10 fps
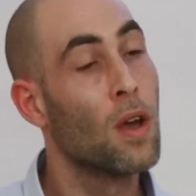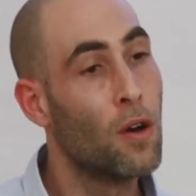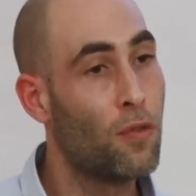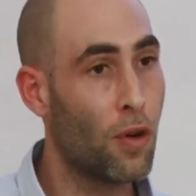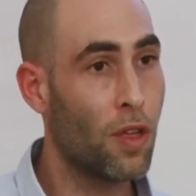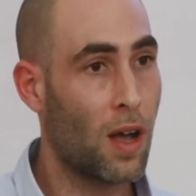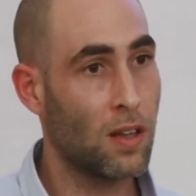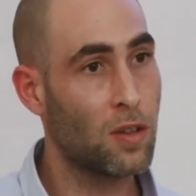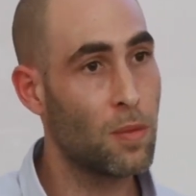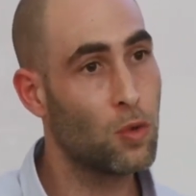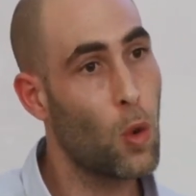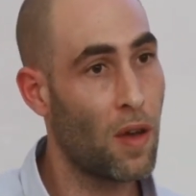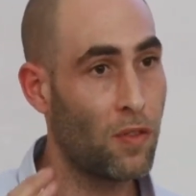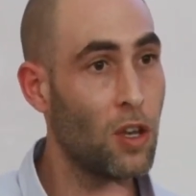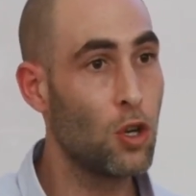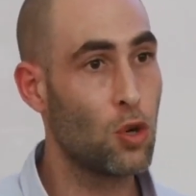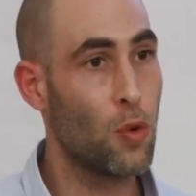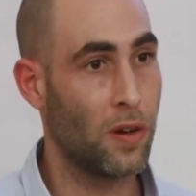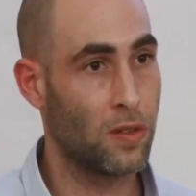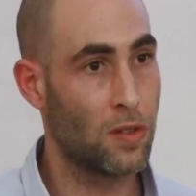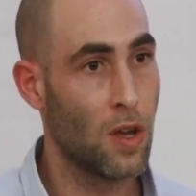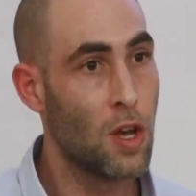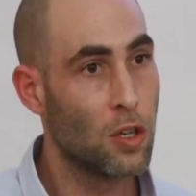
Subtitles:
For the customers, we have the insurance.